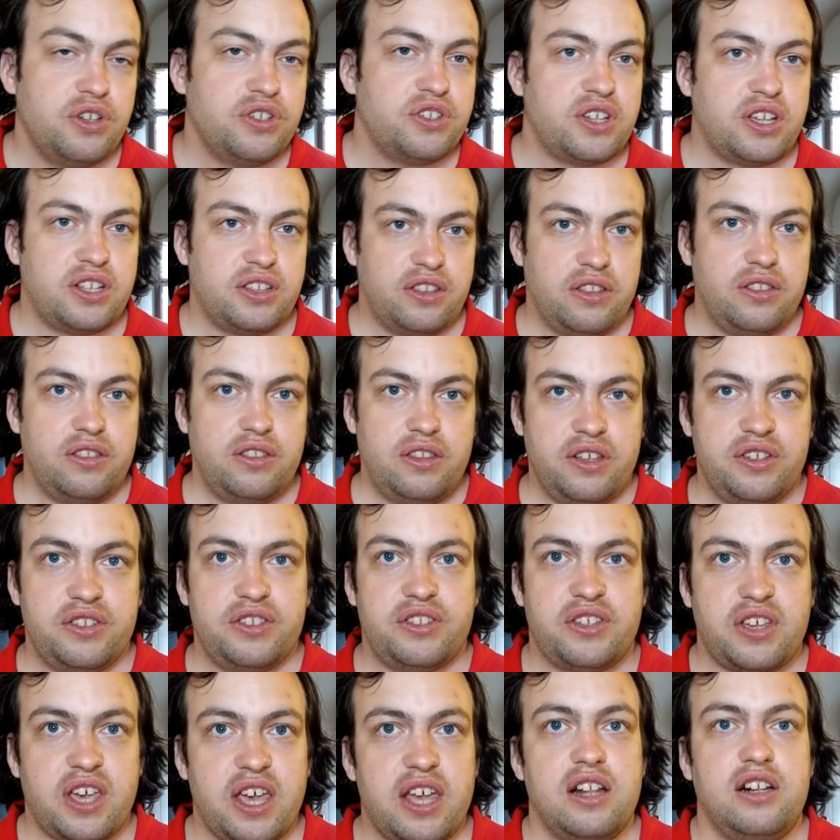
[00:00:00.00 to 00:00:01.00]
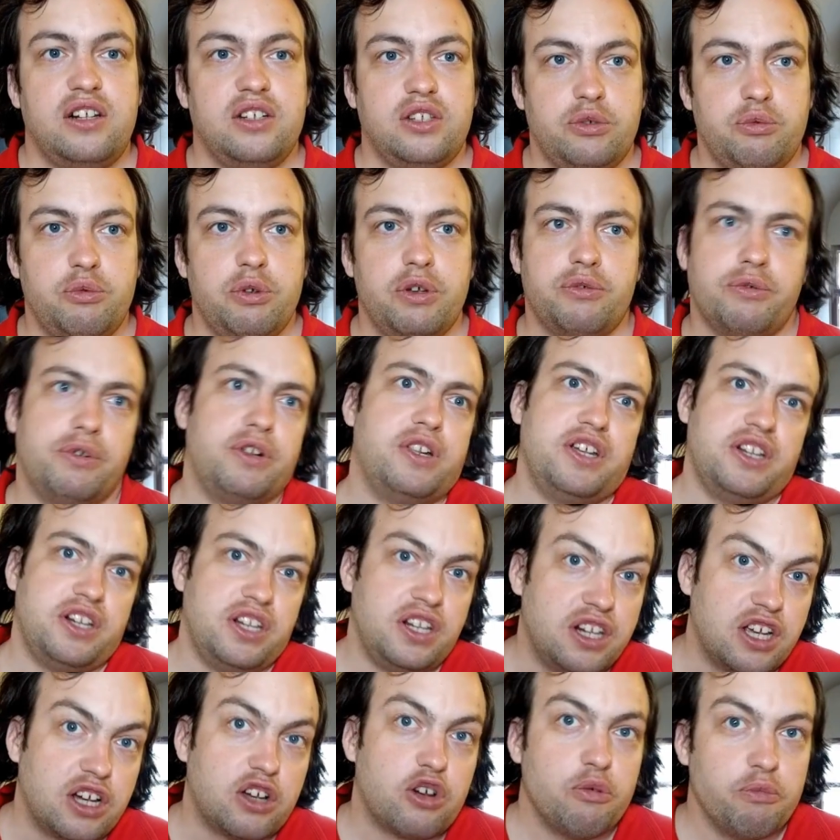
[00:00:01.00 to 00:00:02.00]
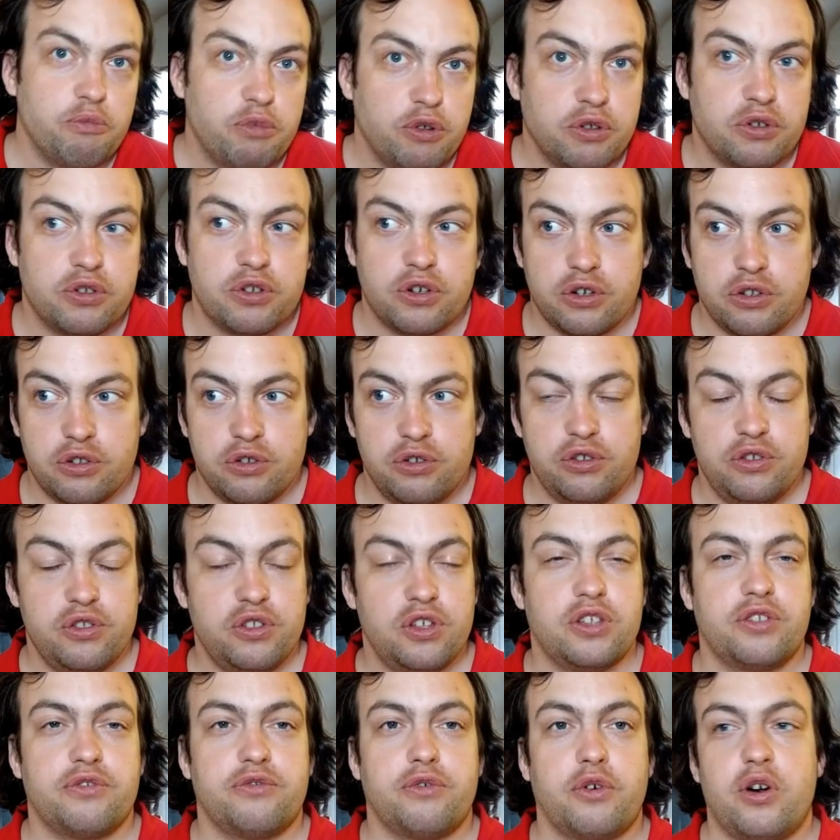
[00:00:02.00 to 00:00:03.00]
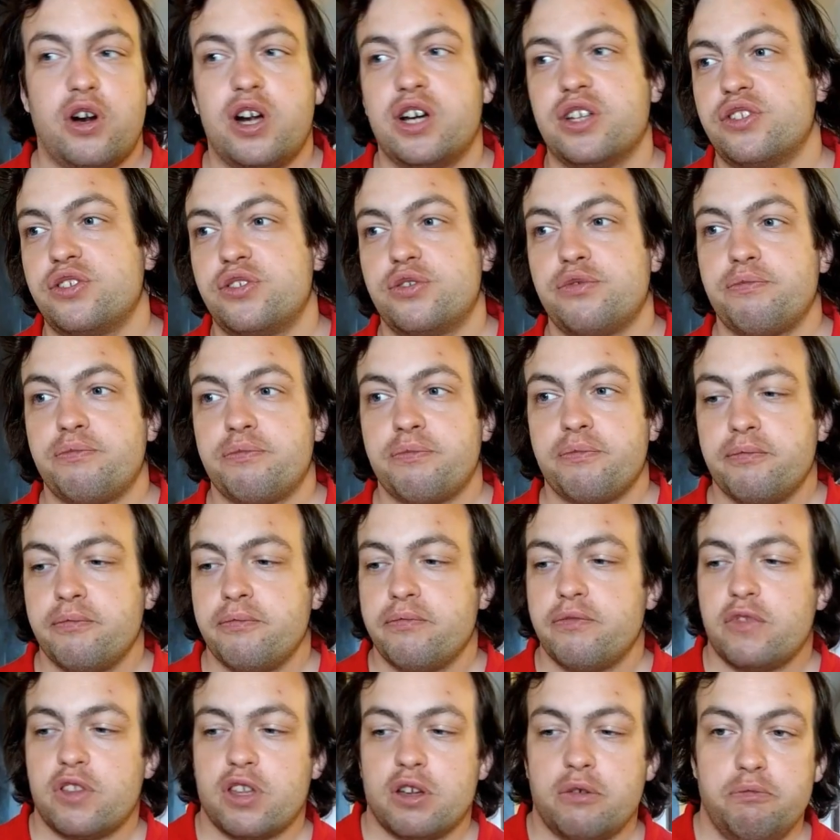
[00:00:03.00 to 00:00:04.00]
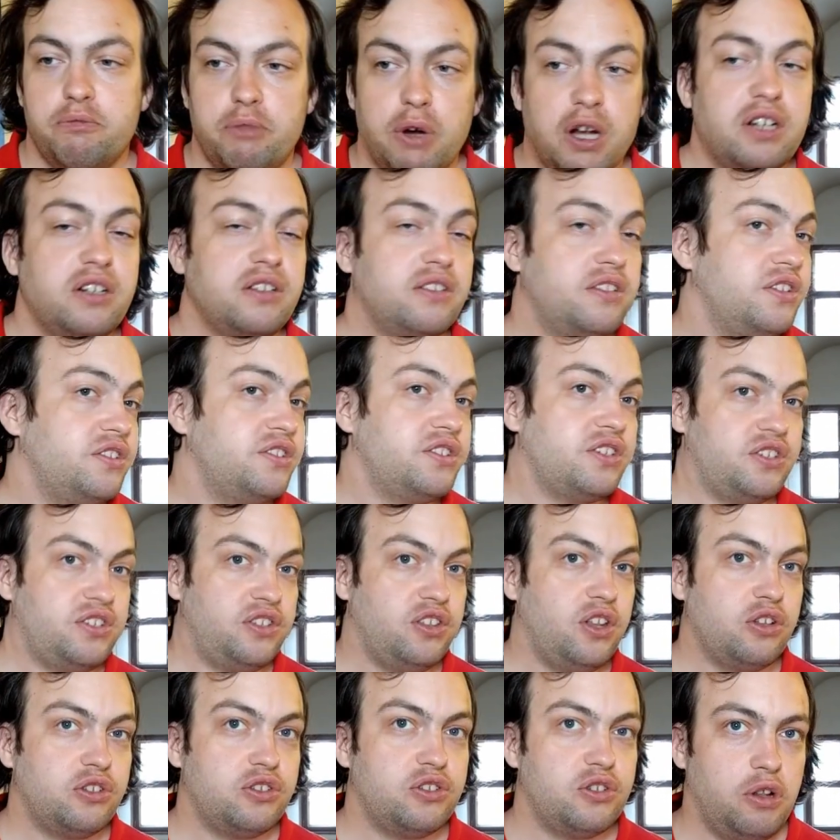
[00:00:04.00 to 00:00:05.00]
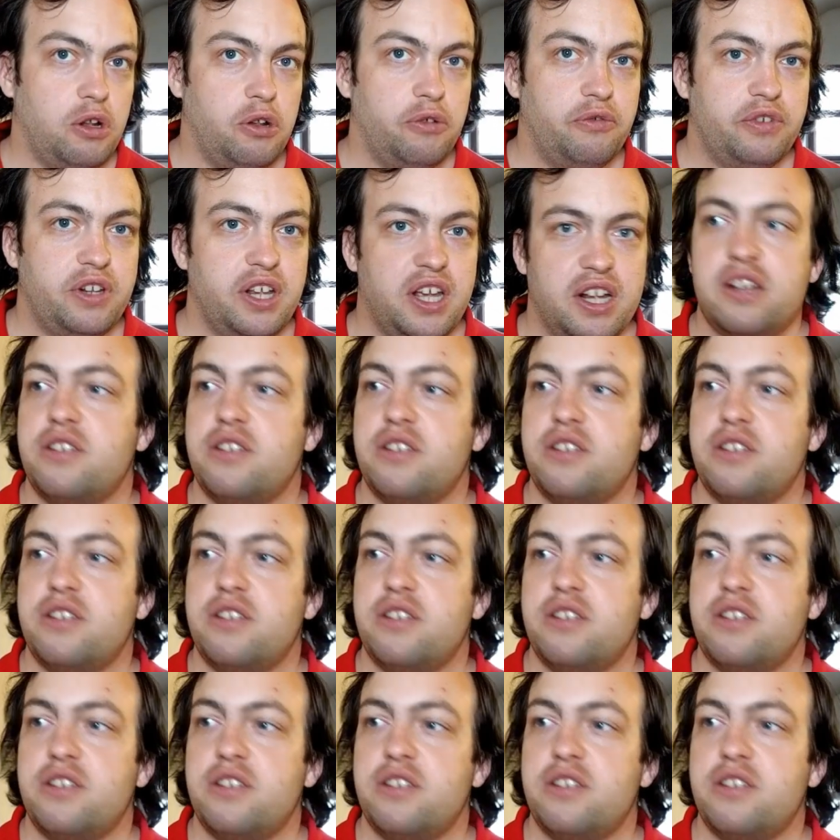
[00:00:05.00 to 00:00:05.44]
at these scales, we really need a computer to do this for us. But this is not solved yet.